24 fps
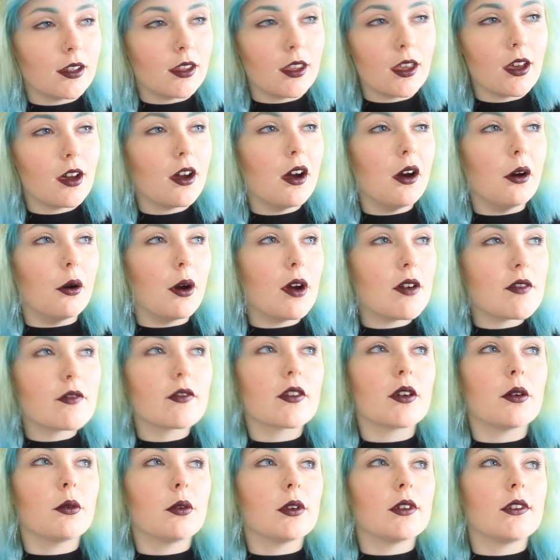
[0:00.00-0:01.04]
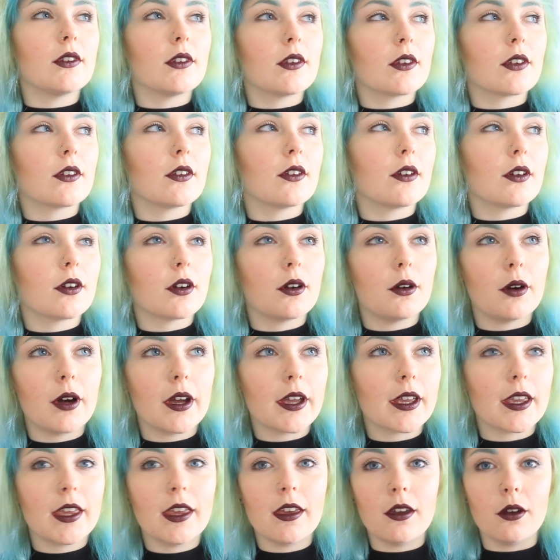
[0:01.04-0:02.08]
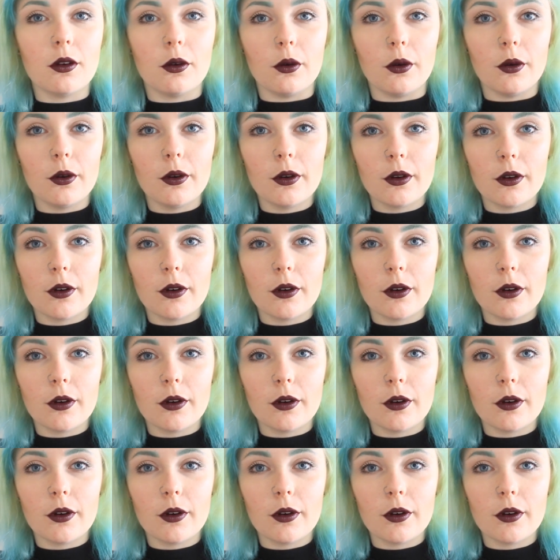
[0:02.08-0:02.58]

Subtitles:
yo, everyone's quite cute.